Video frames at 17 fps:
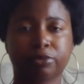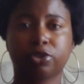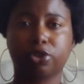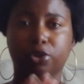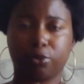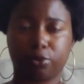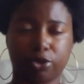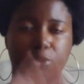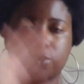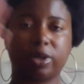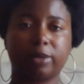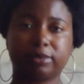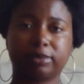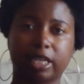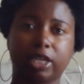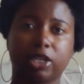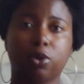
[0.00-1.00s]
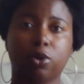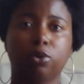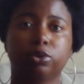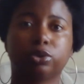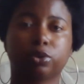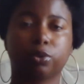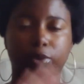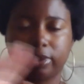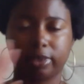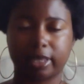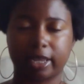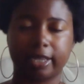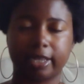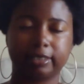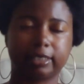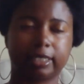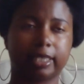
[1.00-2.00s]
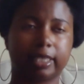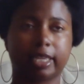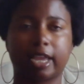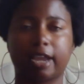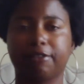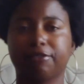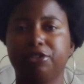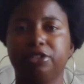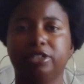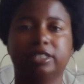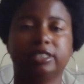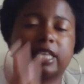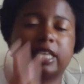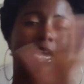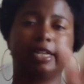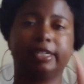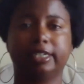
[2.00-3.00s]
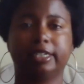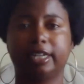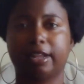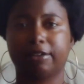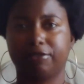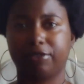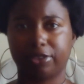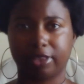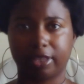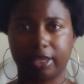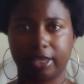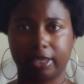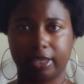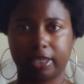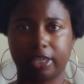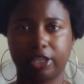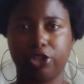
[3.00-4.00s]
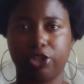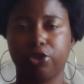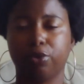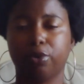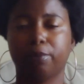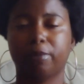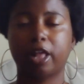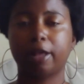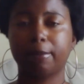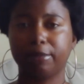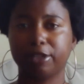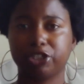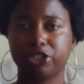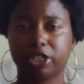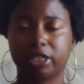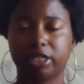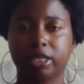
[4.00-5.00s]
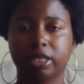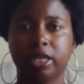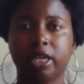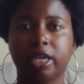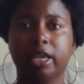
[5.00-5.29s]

your website goes online, say like after you design it and everything and you publish it,